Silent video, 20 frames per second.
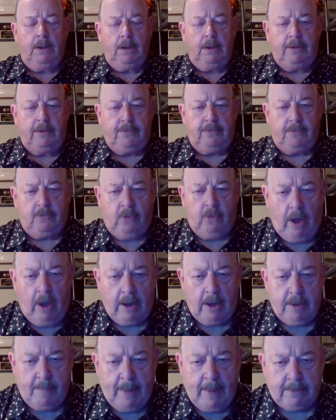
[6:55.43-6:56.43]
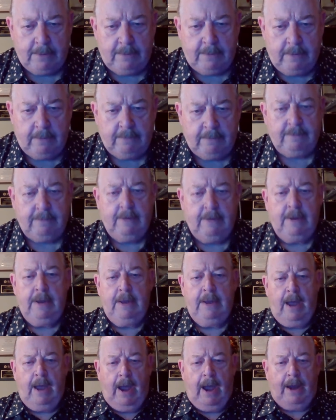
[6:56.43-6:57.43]
Let's talk about this.
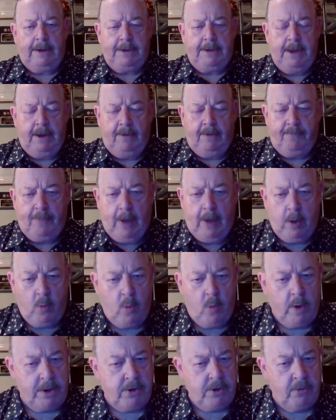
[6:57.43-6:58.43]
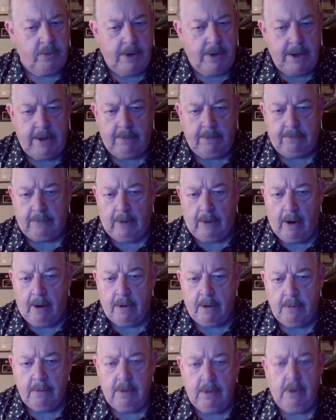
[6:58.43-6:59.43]
Identify what your needs
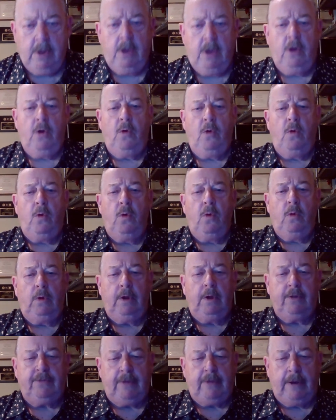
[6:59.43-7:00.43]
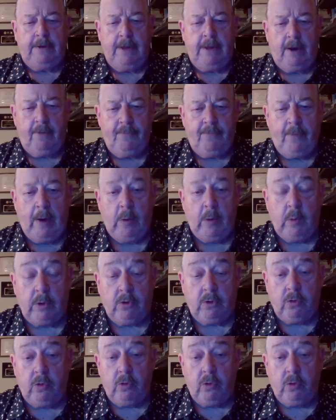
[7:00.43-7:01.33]
are. Let's identify what